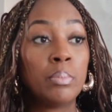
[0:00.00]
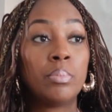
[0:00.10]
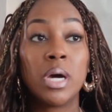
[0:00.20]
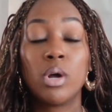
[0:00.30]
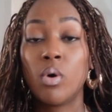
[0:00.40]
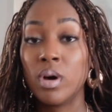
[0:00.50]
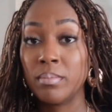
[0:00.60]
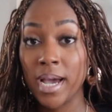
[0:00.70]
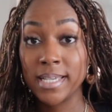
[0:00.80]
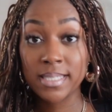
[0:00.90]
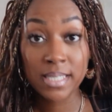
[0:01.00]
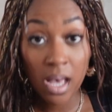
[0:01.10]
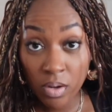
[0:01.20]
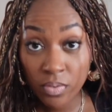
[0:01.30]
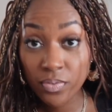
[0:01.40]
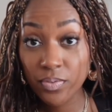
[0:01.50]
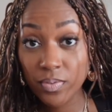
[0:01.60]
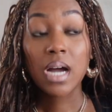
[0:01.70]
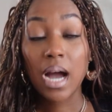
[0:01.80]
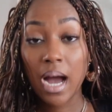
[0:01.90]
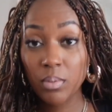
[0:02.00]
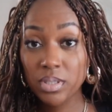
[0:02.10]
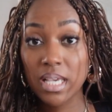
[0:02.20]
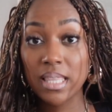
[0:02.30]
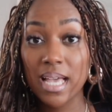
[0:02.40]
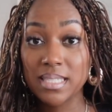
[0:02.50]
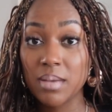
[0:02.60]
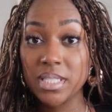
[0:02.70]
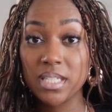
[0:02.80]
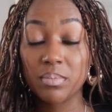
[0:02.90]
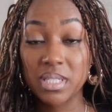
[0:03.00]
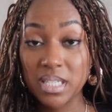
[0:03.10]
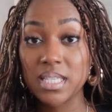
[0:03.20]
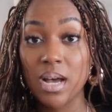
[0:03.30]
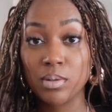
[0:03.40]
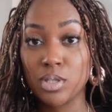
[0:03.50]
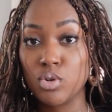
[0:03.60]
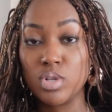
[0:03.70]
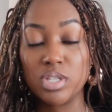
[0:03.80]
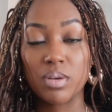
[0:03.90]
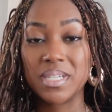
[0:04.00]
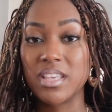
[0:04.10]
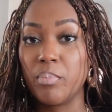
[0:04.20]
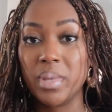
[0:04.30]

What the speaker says: But on myself, I will say last time it took me 6 hours to do this on myself,